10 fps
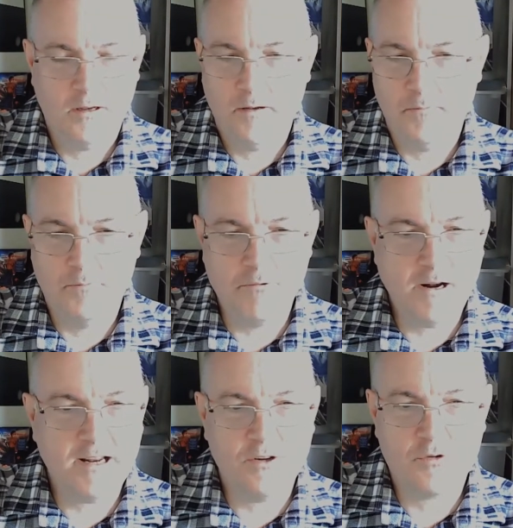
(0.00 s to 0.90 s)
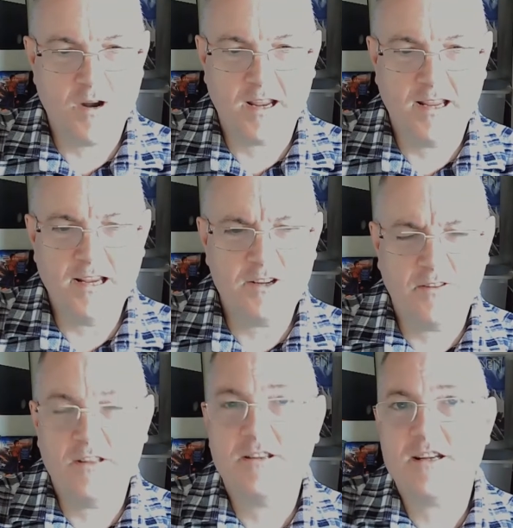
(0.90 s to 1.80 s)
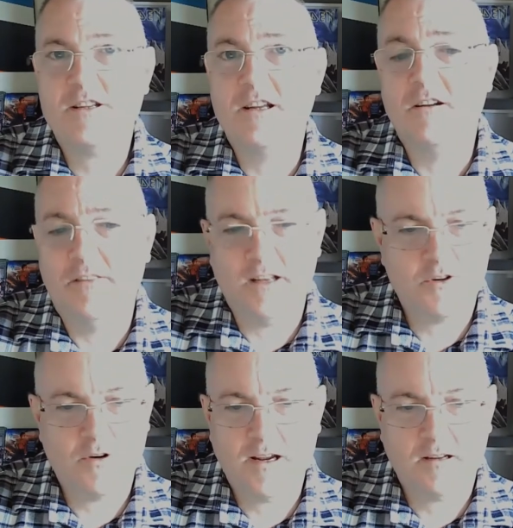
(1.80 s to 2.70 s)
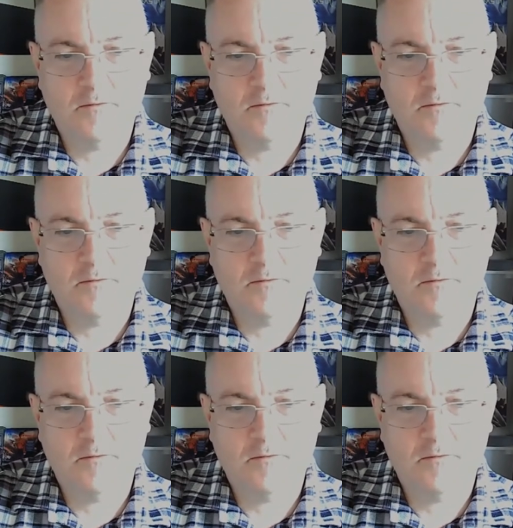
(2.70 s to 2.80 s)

Brilliant track. He's fantastic on that track.